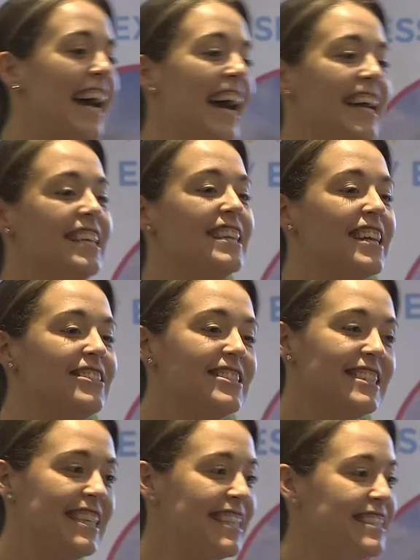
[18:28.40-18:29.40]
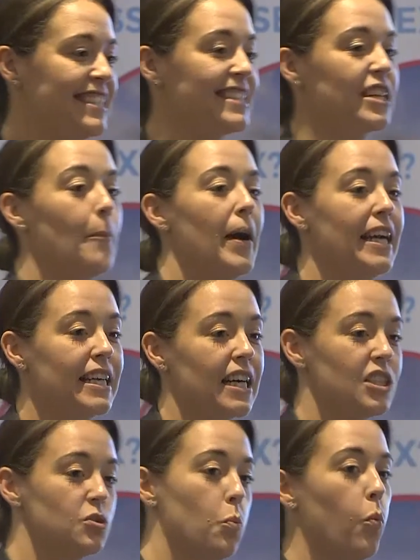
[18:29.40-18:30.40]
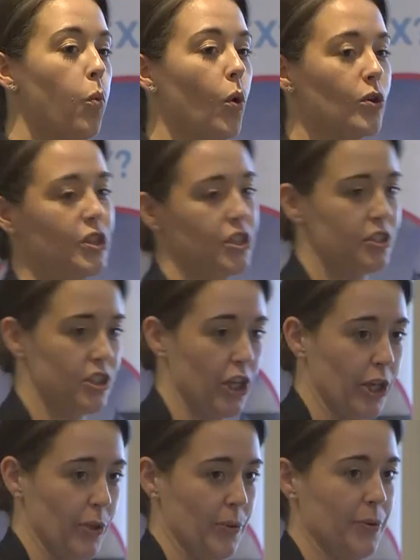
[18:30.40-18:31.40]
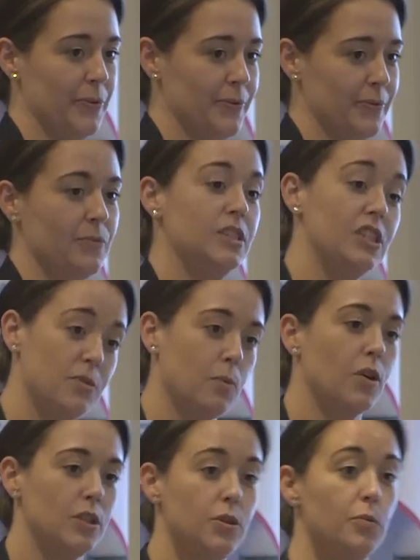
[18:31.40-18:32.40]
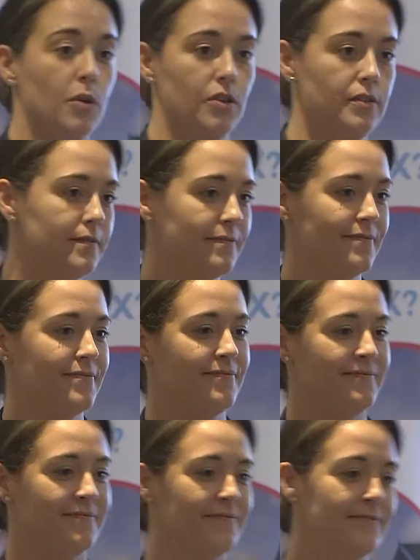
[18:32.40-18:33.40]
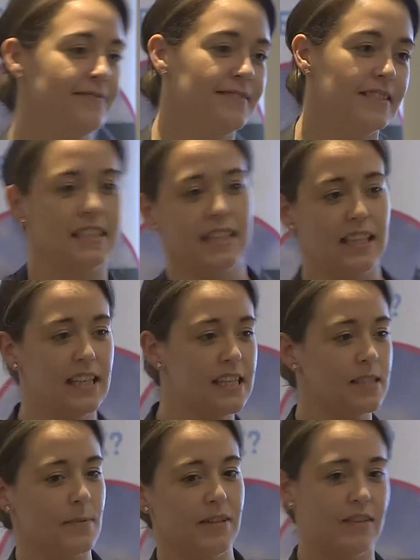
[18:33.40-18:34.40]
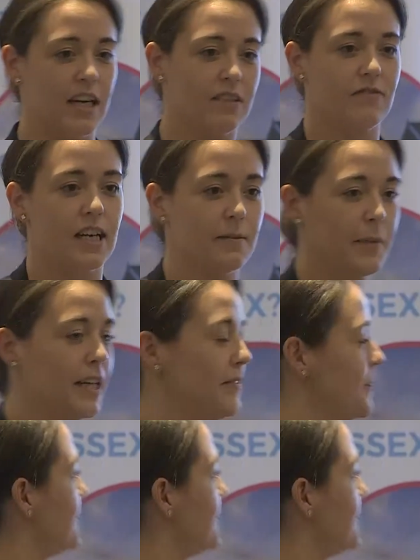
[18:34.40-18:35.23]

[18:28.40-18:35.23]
Any of those things, it's going to make us want you, which is what you want. It's a bit round and round, but